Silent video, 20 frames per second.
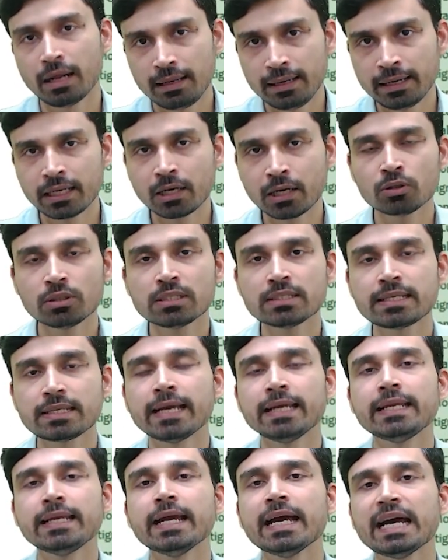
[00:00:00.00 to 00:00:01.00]
later on this
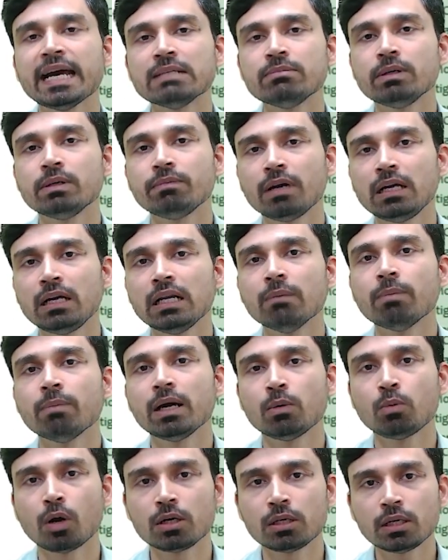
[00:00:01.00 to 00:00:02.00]
area has been filled up
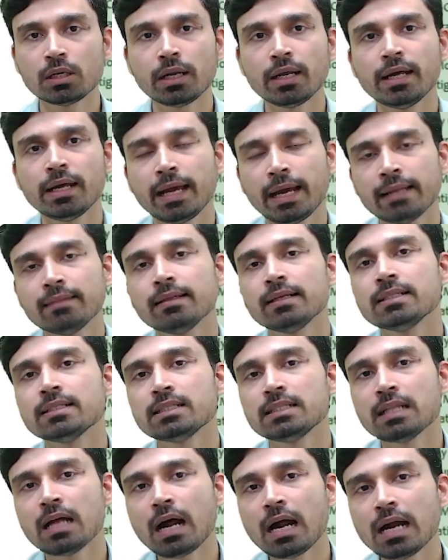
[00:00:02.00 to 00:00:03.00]
by water, and there is a
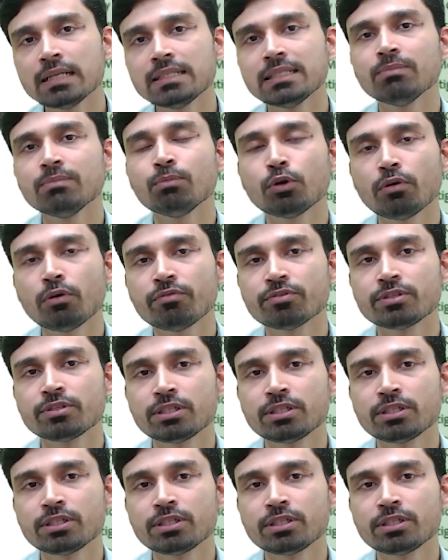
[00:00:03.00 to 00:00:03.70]
large number of